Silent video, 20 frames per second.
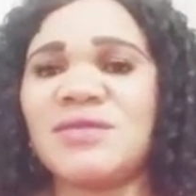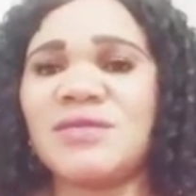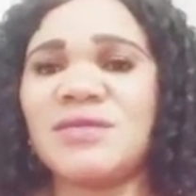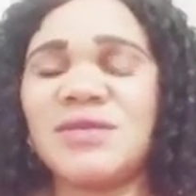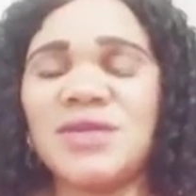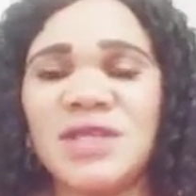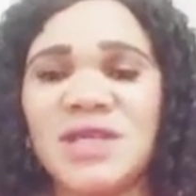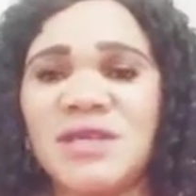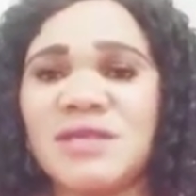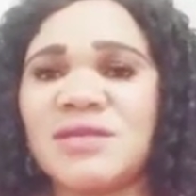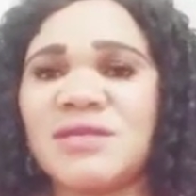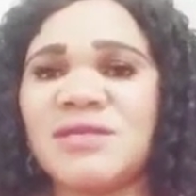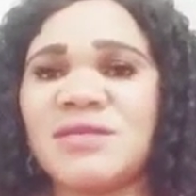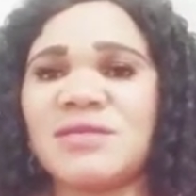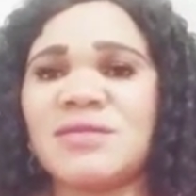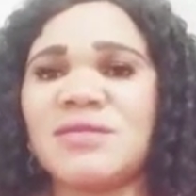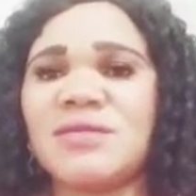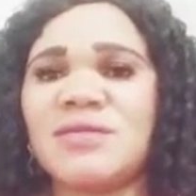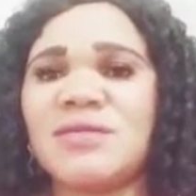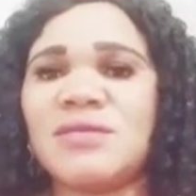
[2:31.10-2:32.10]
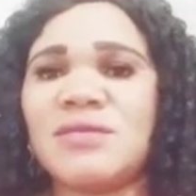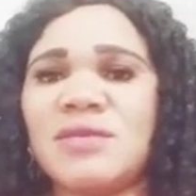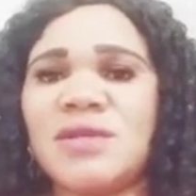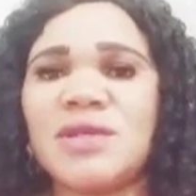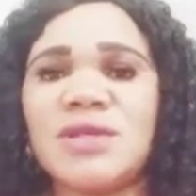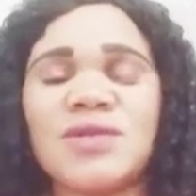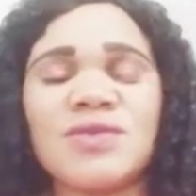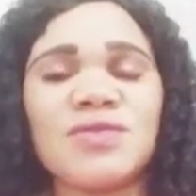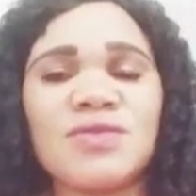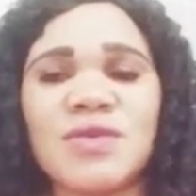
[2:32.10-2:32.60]
Yes,
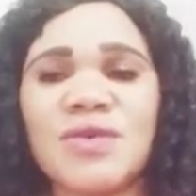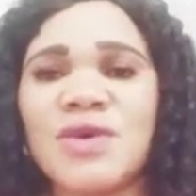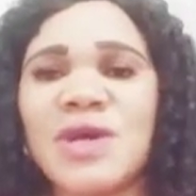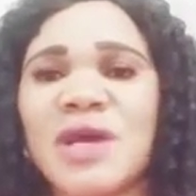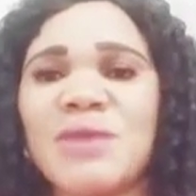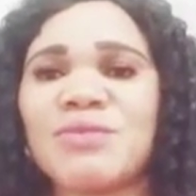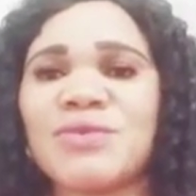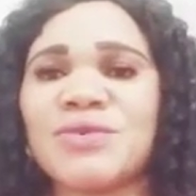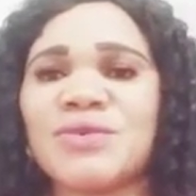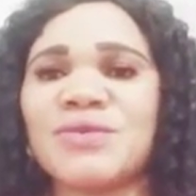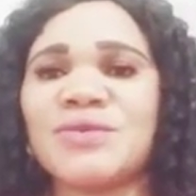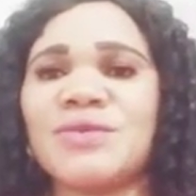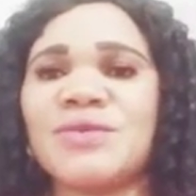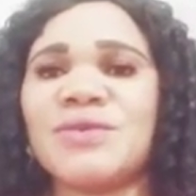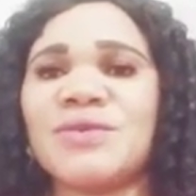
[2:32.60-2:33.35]
it will not happen.